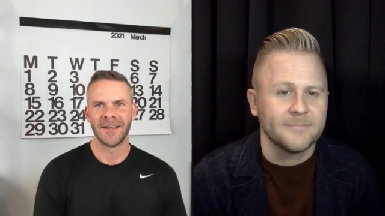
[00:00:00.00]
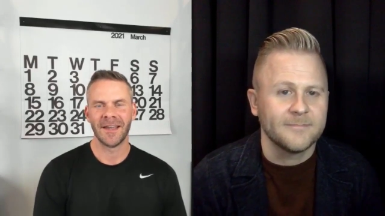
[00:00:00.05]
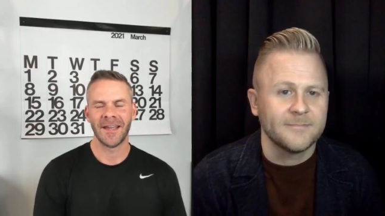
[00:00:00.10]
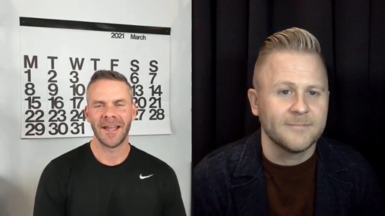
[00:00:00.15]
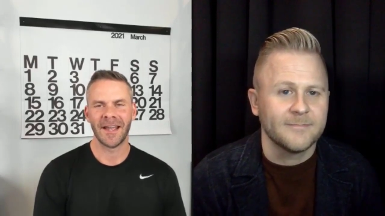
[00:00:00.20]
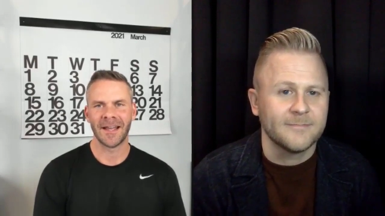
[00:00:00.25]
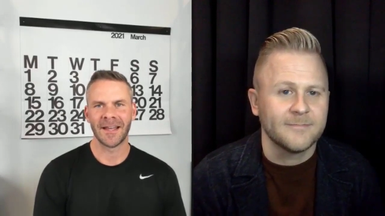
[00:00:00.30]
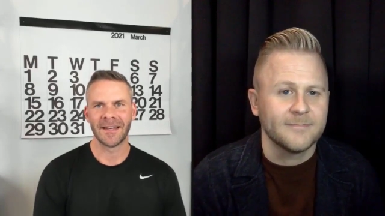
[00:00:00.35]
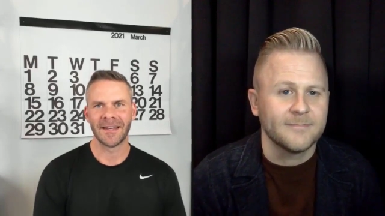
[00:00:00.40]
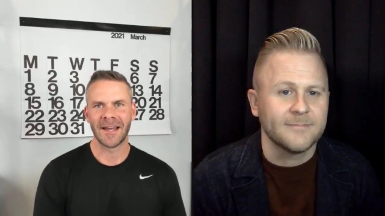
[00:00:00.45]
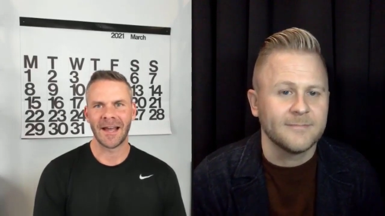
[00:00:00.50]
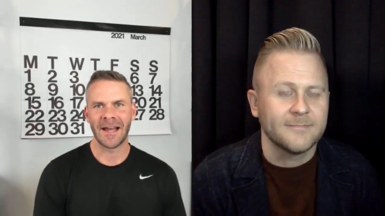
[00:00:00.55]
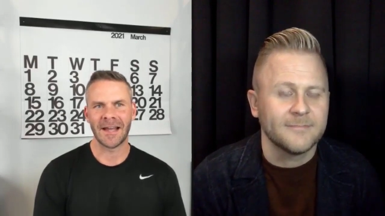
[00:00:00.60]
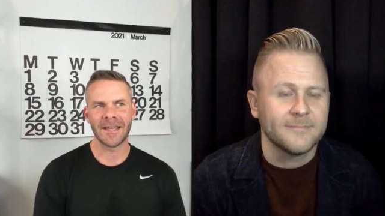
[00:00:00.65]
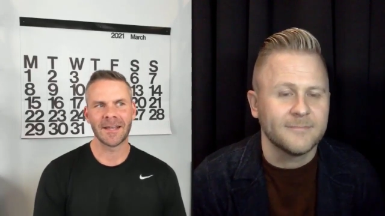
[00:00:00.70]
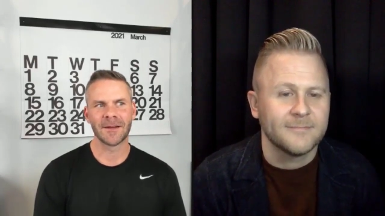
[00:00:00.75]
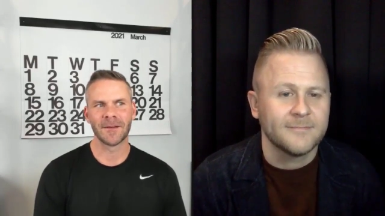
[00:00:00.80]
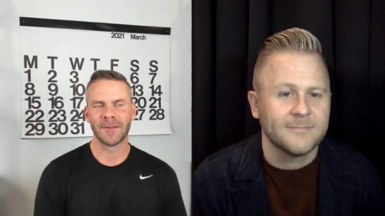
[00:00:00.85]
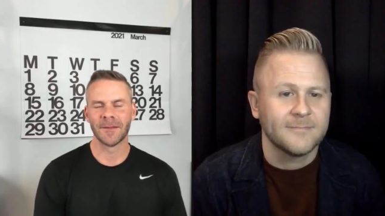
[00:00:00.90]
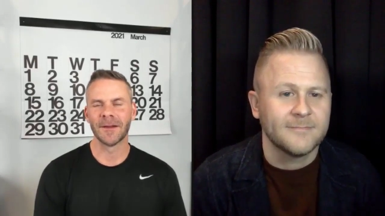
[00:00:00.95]
Speaker 1: and I
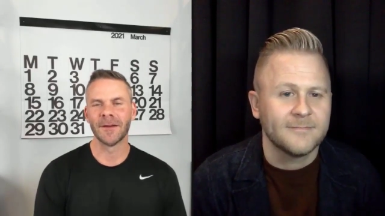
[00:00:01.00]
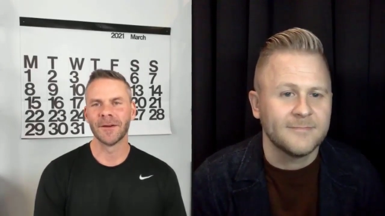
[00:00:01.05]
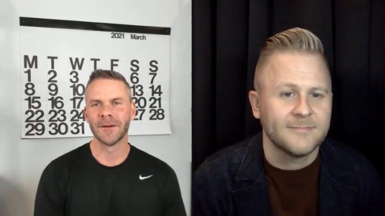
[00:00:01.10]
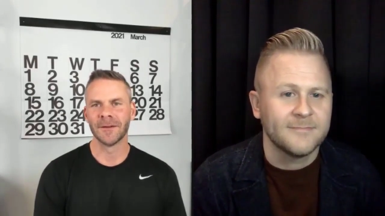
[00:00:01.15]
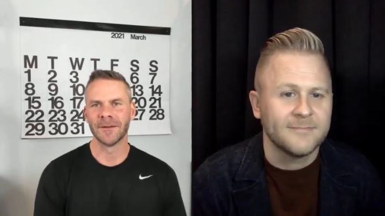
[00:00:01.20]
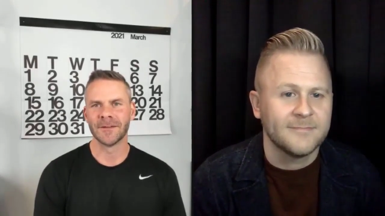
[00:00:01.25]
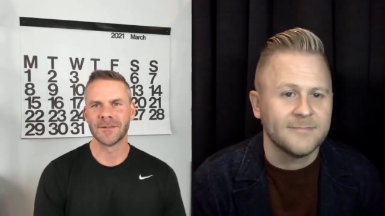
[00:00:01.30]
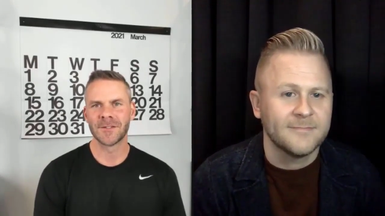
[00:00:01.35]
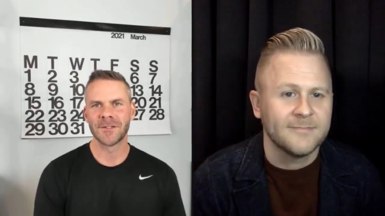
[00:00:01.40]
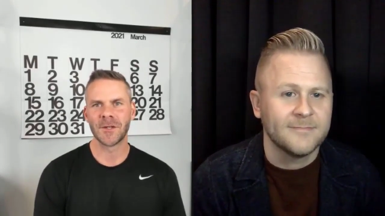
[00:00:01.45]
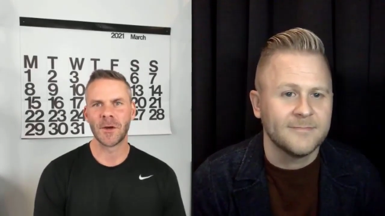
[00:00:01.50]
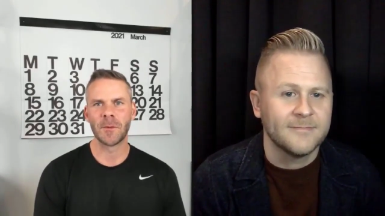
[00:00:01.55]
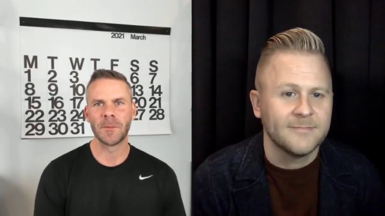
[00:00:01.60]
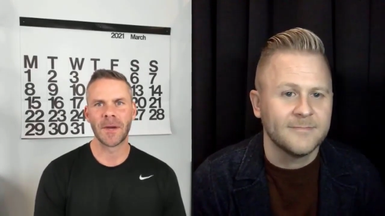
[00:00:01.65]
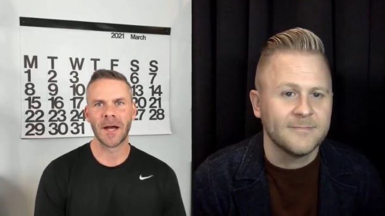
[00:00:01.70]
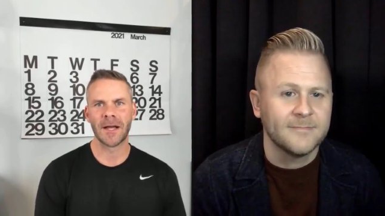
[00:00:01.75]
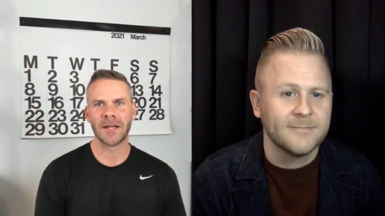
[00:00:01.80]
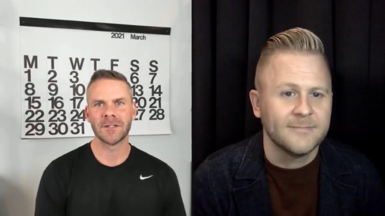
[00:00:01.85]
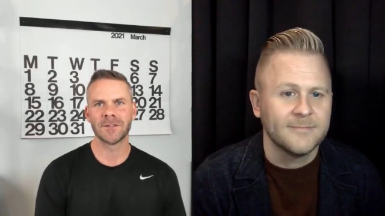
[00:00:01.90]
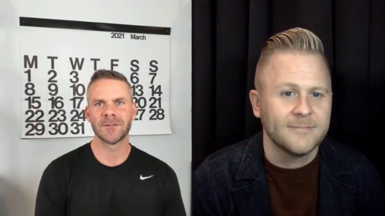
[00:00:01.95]
get to learn so
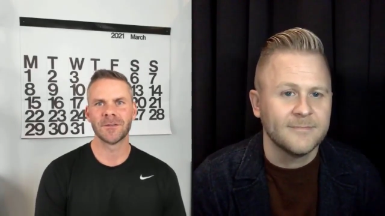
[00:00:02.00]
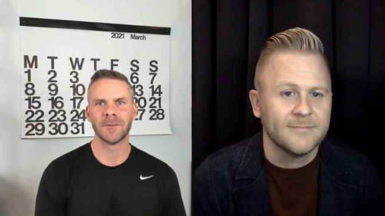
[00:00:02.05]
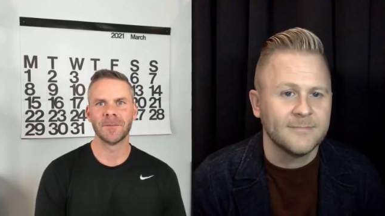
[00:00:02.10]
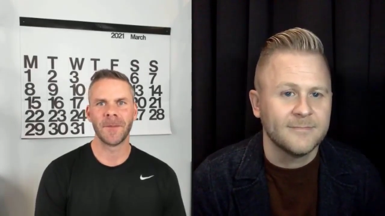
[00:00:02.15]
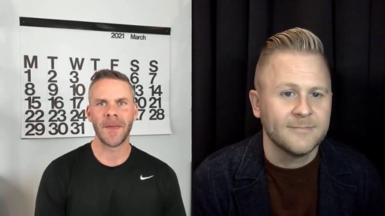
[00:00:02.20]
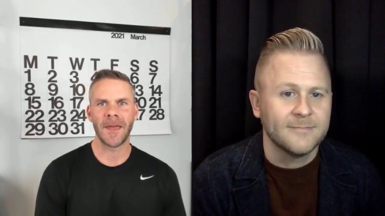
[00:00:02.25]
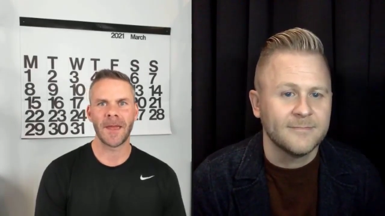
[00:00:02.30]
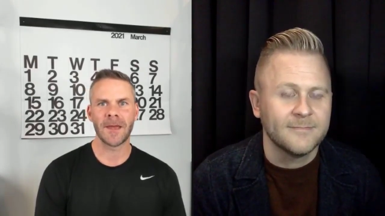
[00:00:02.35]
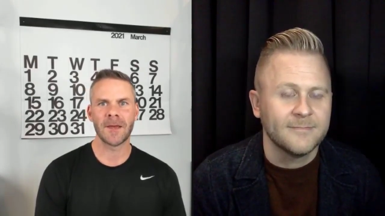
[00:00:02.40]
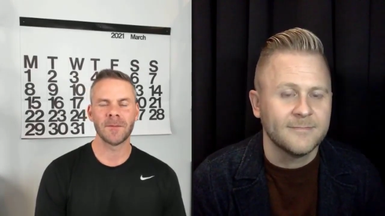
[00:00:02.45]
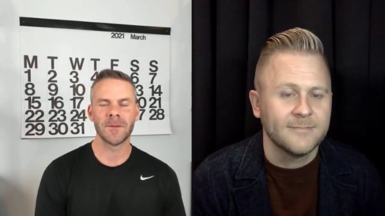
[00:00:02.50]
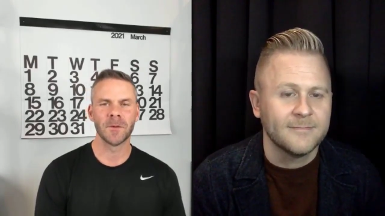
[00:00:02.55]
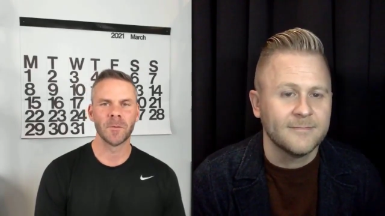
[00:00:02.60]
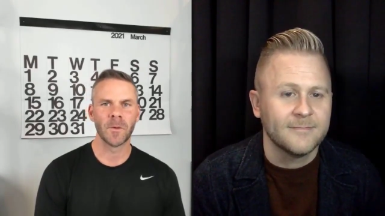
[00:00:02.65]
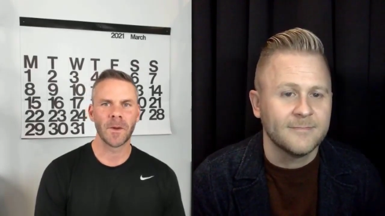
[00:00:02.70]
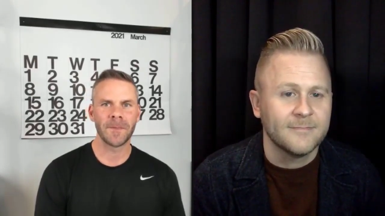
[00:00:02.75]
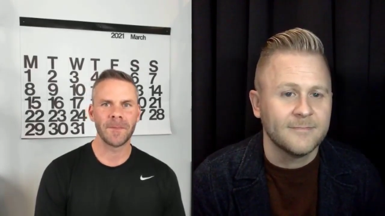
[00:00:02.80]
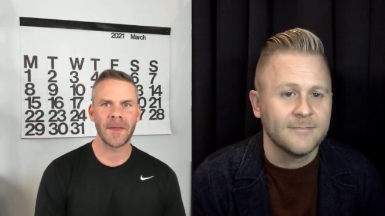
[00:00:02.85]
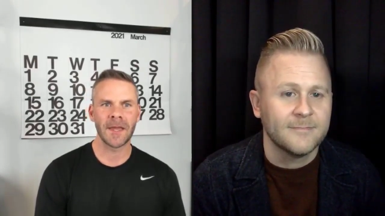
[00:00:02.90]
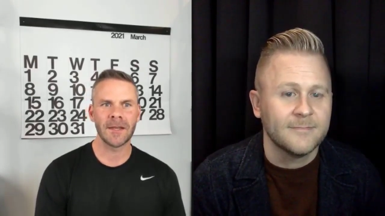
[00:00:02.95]
much from them and
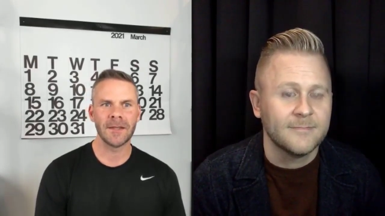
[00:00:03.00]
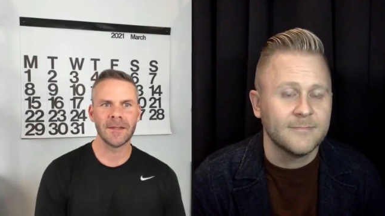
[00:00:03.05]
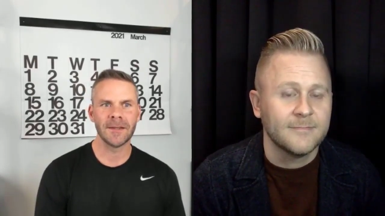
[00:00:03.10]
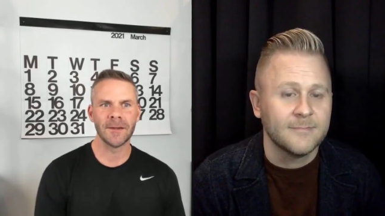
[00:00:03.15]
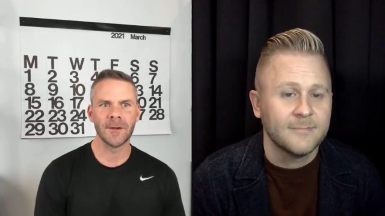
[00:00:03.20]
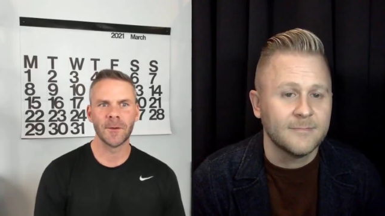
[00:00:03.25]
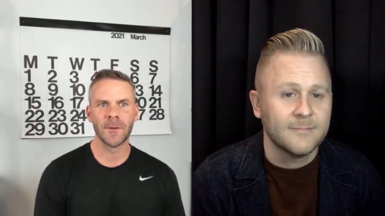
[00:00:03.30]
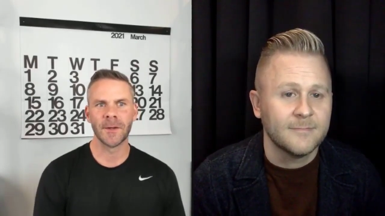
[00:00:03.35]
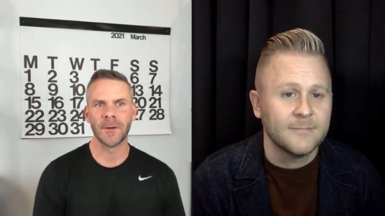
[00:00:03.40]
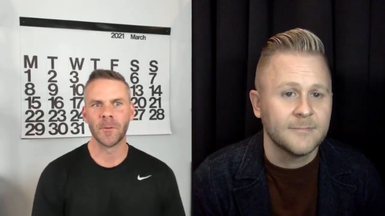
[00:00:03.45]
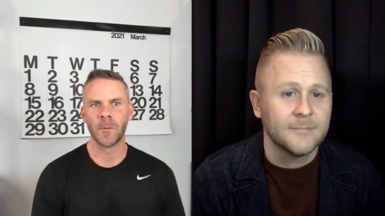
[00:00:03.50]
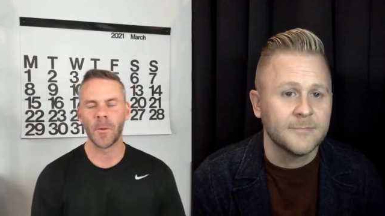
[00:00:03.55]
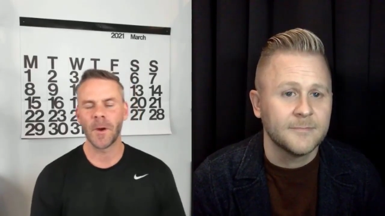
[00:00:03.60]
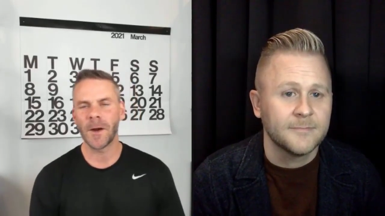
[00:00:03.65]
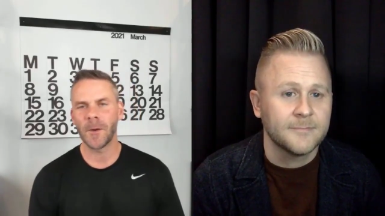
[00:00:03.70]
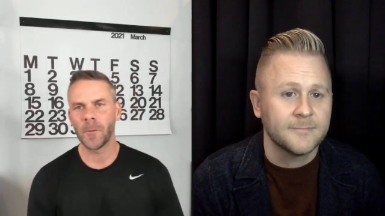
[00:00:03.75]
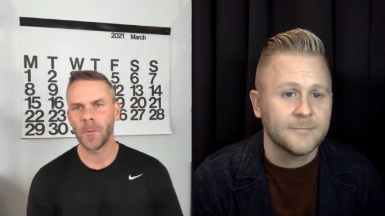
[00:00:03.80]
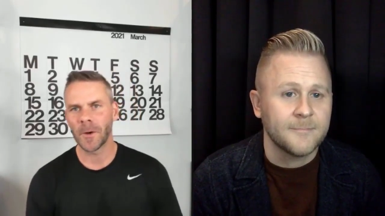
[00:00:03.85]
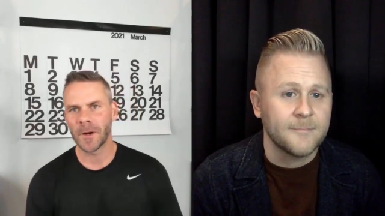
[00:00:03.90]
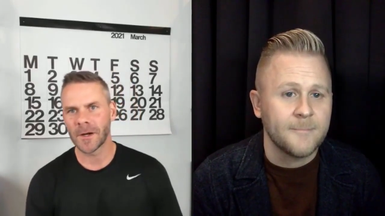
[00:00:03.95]
what they do and
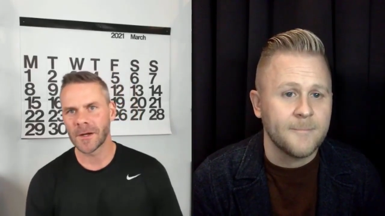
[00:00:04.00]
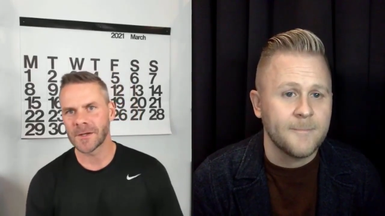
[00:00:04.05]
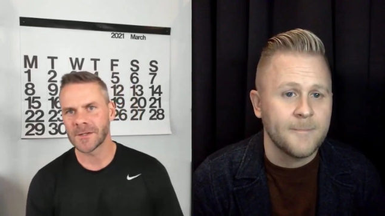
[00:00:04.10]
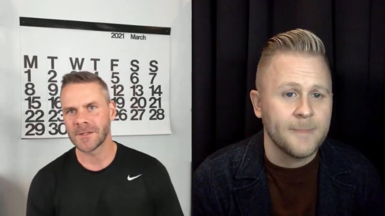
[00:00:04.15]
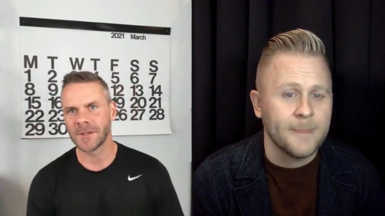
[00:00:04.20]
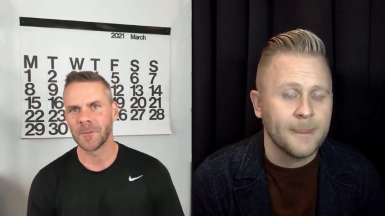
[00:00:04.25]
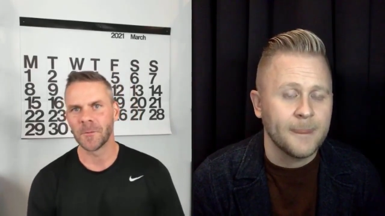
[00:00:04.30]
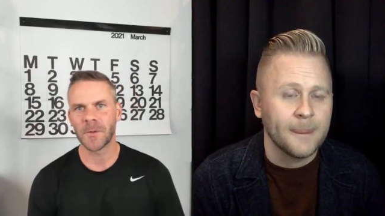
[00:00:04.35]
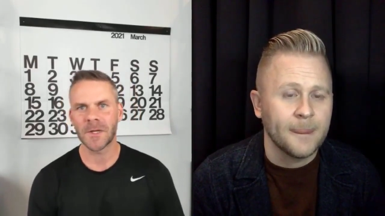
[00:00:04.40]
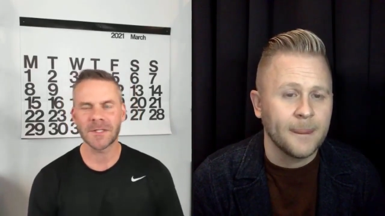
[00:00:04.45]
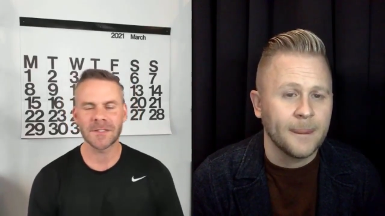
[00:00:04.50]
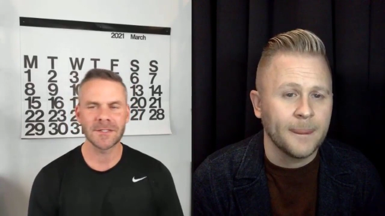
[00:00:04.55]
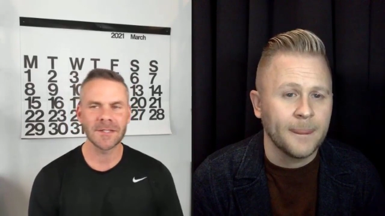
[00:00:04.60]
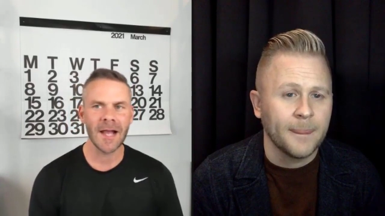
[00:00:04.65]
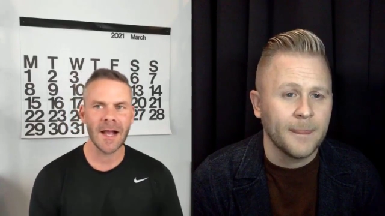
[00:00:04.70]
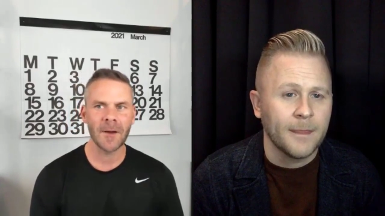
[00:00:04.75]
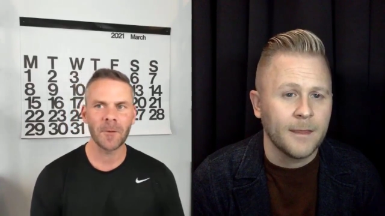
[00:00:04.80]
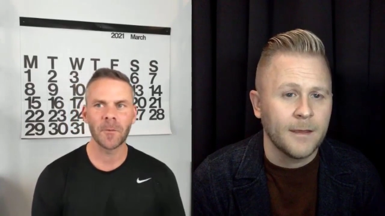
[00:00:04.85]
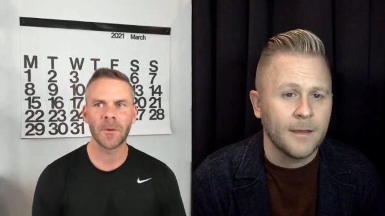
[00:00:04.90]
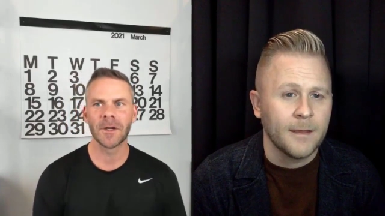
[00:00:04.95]
what works and what's
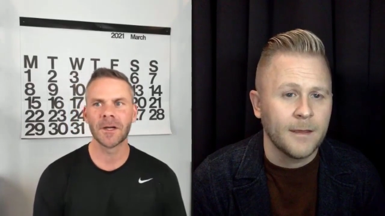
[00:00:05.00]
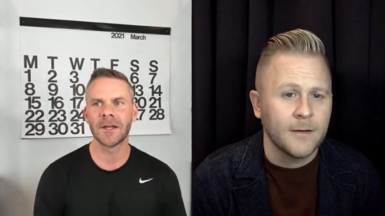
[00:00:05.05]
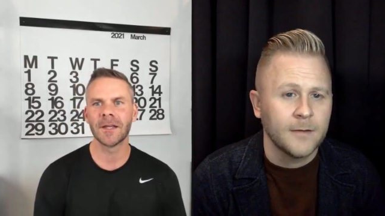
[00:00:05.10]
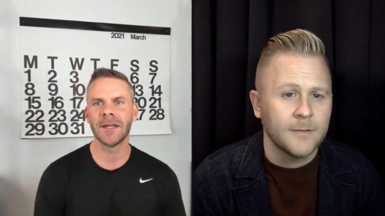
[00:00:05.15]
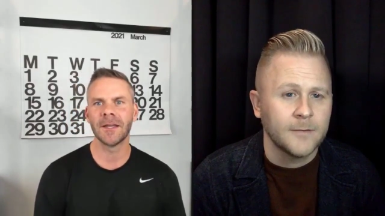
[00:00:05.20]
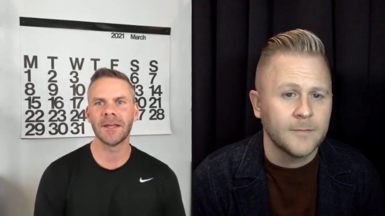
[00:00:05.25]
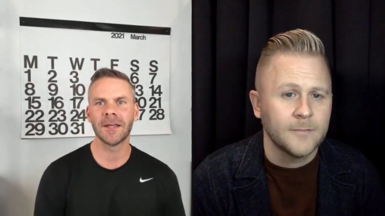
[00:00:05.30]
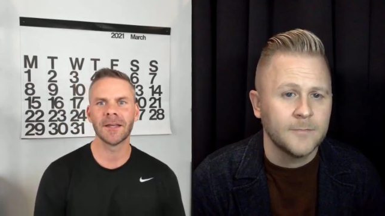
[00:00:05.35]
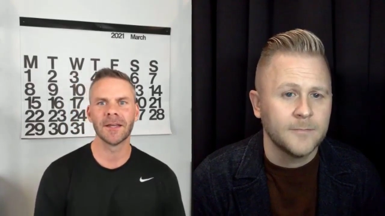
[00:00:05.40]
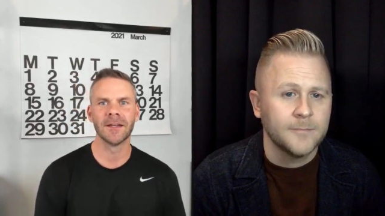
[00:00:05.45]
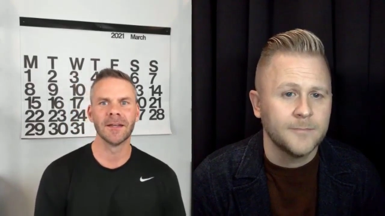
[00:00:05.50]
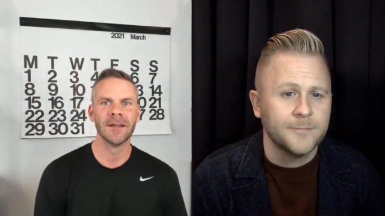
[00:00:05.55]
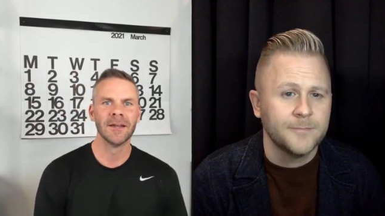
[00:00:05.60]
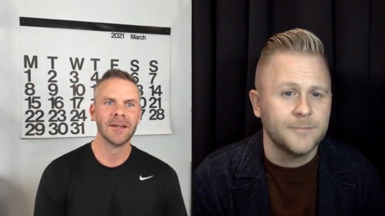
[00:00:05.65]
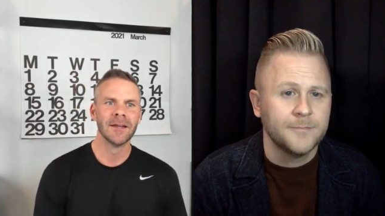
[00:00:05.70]
not working and